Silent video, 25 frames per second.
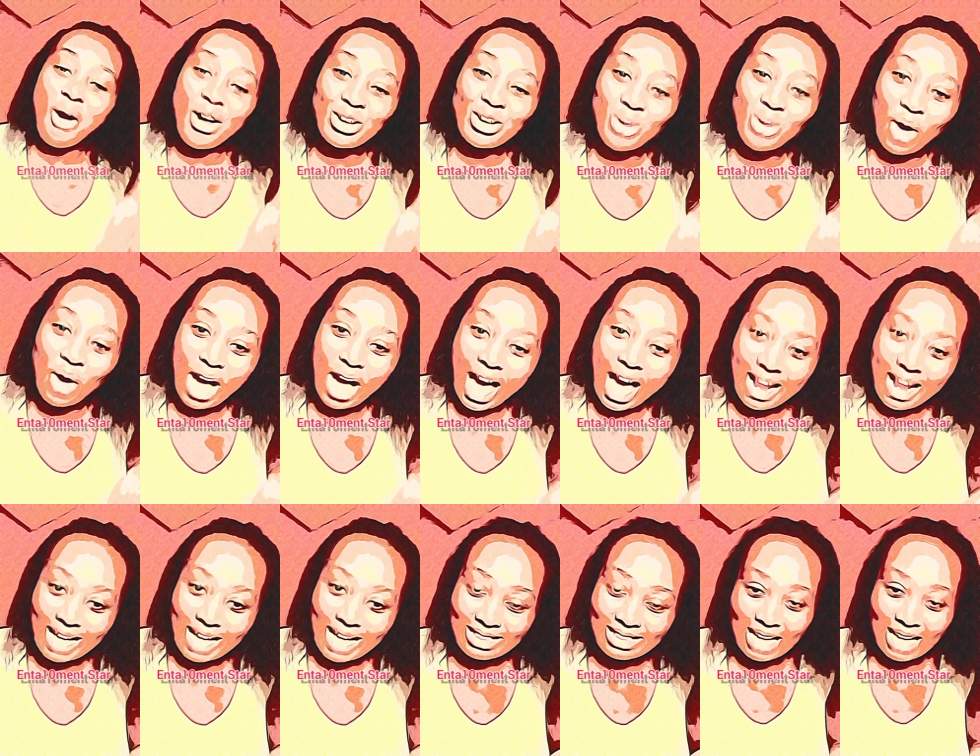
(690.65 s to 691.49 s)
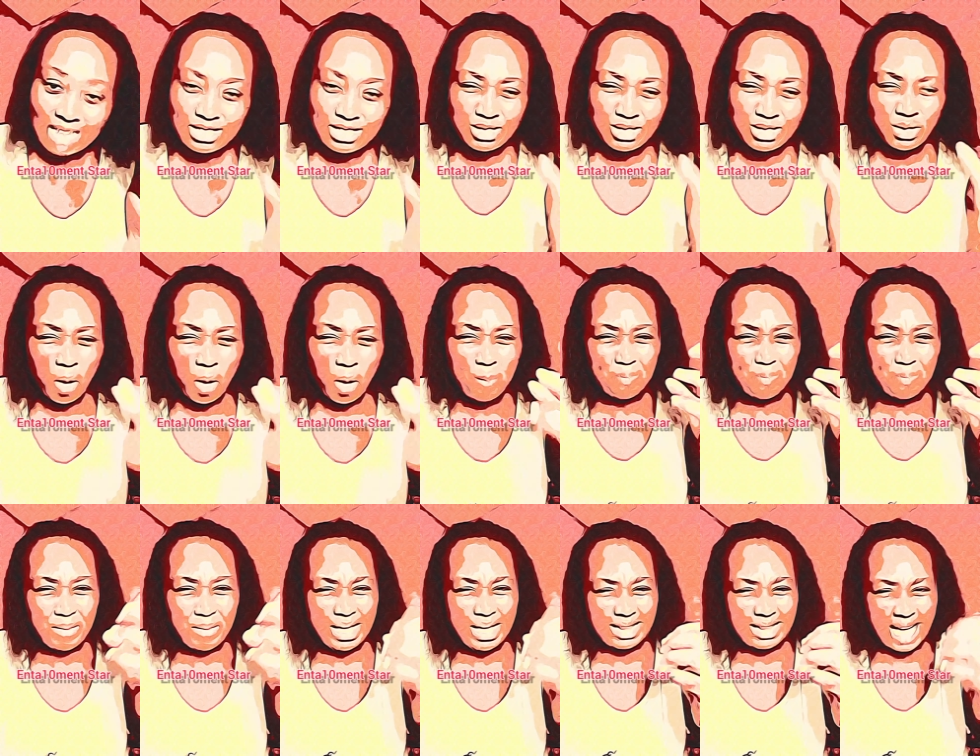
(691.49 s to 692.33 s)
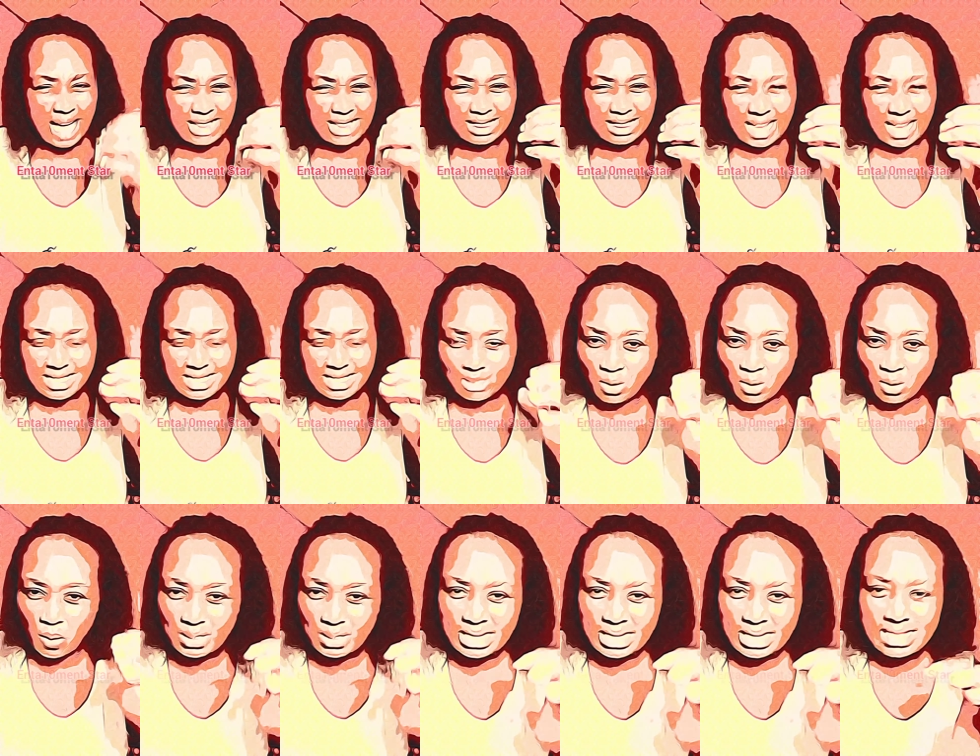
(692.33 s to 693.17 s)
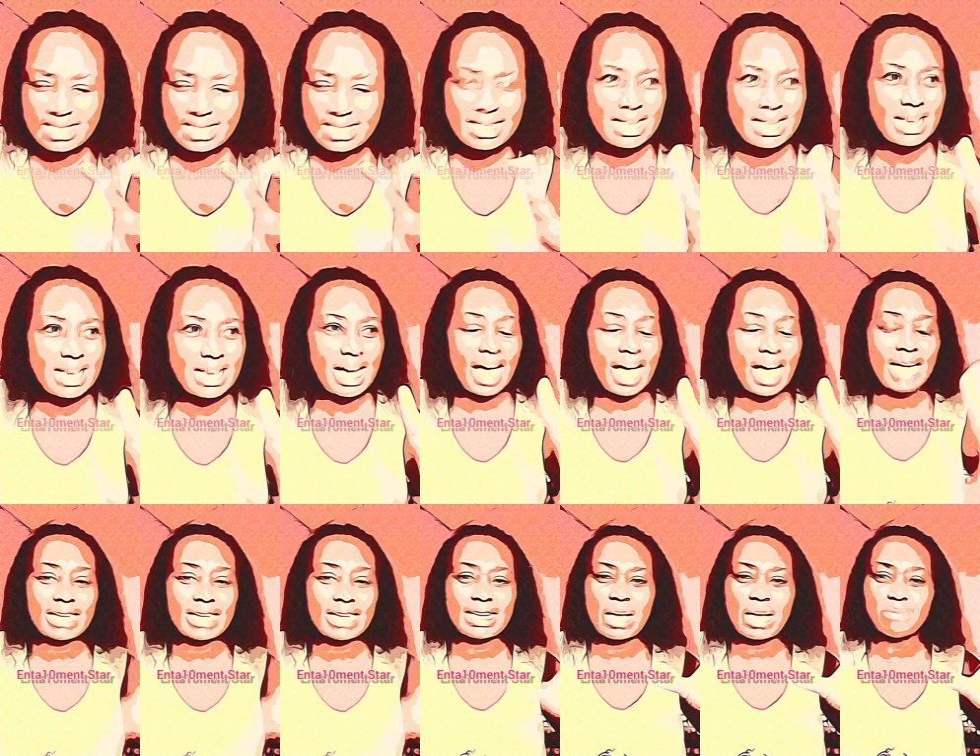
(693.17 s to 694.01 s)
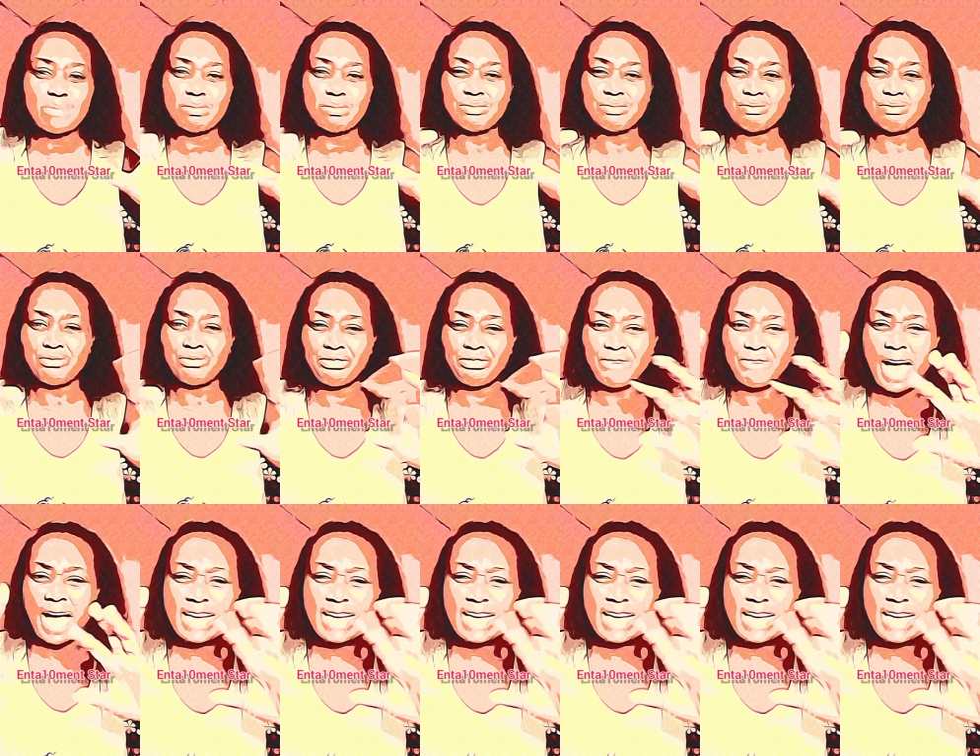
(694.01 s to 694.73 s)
Stop being antagonistic and fighty.